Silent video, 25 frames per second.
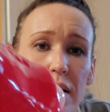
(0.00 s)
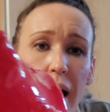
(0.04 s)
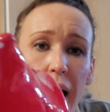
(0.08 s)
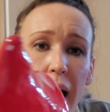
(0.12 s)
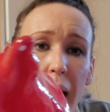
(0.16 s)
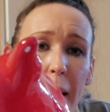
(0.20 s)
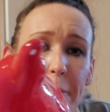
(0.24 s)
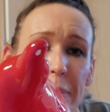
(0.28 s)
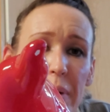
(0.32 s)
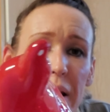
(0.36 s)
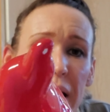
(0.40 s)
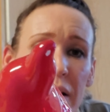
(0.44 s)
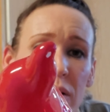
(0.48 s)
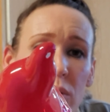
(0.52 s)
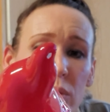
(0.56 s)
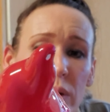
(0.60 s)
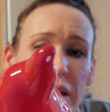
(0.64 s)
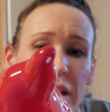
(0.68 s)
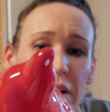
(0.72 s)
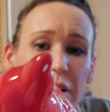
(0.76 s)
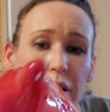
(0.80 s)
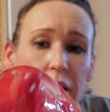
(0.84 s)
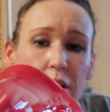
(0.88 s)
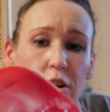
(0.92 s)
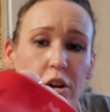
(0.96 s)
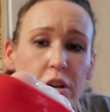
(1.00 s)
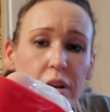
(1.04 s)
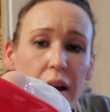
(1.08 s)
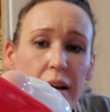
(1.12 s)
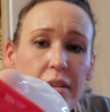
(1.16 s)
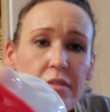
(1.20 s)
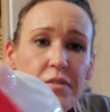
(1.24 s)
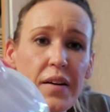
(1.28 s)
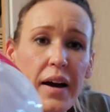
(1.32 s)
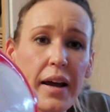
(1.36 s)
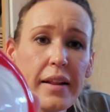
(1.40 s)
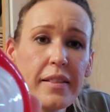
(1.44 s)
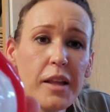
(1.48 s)
hat, but I don't care, I could not
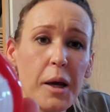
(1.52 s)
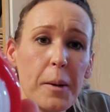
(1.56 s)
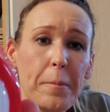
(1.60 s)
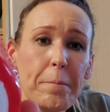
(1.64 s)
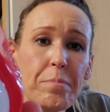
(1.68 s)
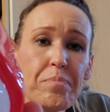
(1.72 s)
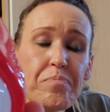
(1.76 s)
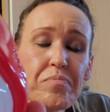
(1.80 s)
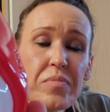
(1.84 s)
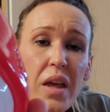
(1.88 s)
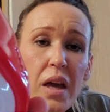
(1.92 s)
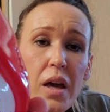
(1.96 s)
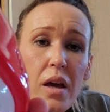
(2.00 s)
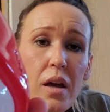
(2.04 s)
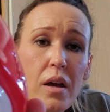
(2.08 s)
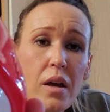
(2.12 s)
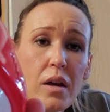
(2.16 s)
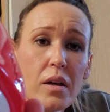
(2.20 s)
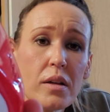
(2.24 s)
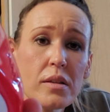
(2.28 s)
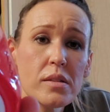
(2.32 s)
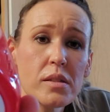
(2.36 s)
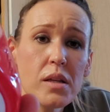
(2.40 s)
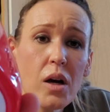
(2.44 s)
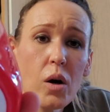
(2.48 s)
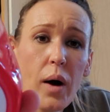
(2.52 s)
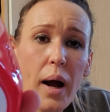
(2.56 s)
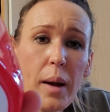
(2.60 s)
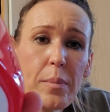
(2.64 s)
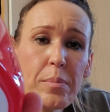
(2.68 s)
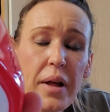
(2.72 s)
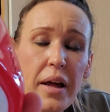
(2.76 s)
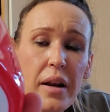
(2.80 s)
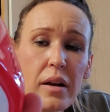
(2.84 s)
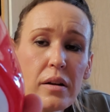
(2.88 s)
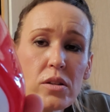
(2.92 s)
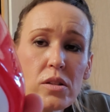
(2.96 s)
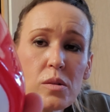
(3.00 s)
find them. So I
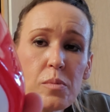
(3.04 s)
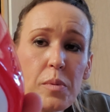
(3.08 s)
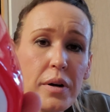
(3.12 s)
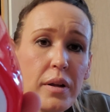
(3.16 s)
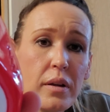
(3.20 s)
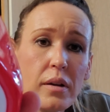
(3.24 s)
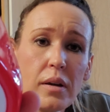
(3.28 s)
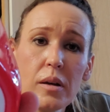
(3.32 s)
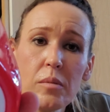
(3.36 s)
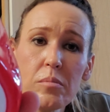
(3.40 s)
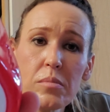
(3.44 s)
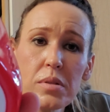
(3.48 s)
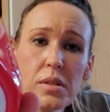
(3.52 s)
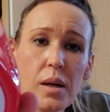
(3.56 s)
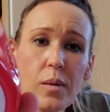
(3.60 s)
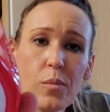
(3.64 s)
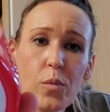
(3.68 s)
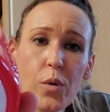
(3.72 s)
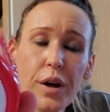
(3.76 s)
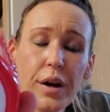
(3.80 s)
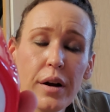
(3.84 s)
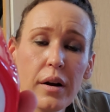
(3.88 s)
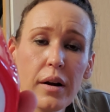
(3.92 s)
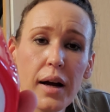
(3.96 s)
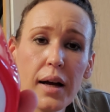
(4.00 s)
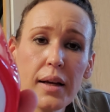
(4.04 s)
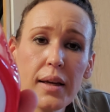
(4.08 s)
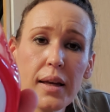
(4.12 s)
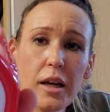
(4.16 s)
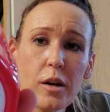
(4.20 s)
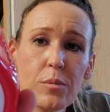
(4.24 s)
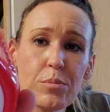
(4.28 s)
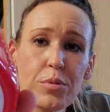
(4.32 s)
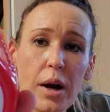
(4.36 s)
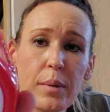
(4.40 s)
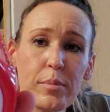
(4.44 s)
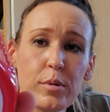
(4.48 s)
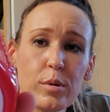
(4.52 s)
plan on just putting him somewhere, again,
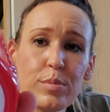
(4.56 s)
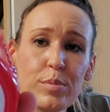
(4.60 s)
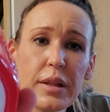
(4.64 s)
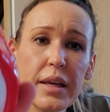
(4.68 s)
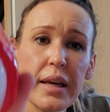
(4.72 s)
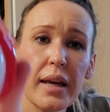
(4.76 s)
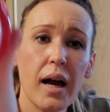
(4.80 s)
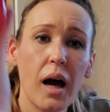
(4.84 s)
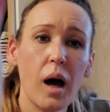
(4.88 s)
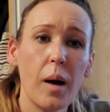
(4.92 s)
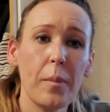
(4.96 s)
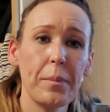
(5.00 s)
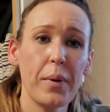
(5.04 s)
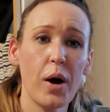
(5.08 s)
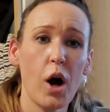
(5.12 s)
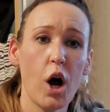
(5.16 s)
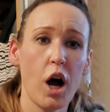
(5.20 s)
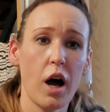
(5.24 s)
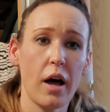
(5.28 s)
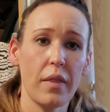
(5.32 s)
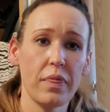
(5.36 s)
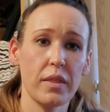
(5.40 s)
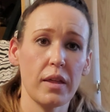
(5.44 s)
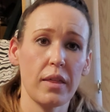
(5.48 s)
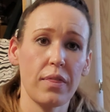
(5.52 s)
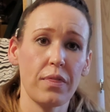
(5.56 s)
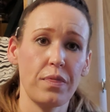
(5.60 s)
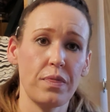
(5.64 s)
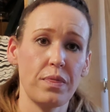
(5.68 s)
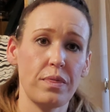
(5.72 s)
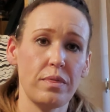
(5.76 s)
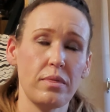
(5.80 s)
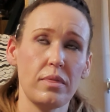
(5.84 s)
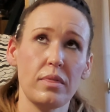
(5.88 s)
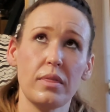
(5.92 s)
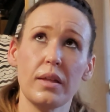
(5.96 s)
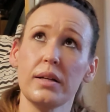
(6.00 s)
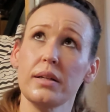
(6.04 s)
probably up on the,
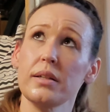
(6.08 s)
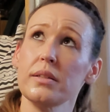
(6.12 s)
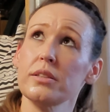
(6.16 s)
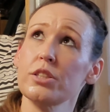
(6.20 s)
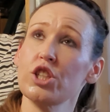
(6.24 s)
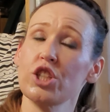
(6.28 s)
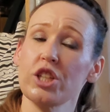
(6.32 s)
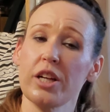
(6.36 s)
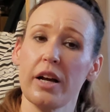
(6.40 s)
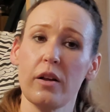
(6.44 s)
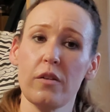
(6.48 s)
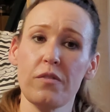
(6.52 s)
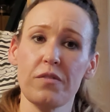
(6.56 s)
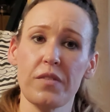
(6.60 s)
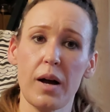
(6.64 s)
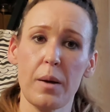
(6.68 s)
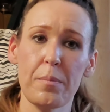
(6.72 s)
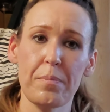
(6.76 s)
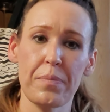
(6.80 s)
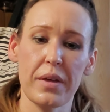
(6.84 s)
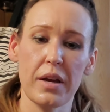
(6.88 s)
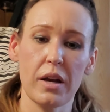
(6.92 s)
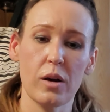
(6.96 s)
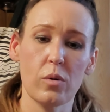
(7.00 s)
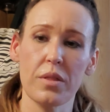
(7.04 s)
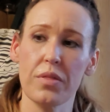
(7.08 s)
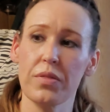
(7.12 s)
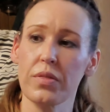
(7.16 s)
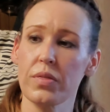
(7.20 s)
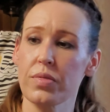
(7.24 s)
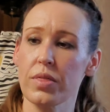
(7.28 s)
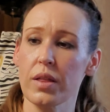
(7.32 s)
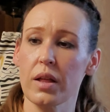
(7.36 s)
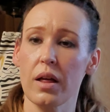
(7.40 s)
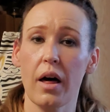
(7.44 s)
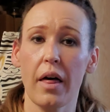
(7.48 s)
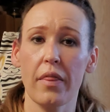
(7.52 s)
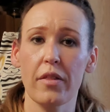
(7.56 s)
the shelf up there with
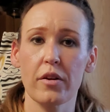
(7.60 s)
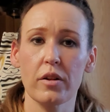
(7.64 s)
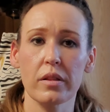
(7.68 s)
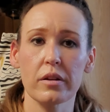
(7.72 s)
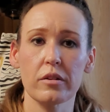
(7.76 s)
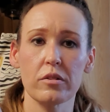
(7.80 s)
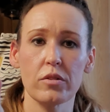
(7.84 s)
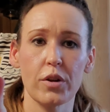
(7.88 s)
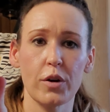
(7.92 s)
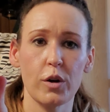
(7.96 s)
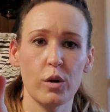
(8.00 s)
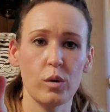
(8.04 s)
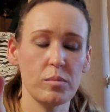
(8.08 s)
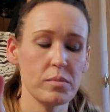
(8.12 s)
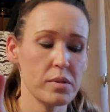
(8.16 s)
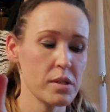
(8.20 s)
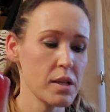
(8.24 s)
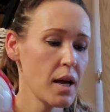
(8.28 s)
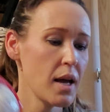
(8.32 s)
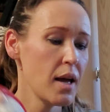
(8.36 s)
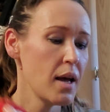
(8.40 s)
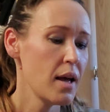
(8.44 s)
the other little gnomes.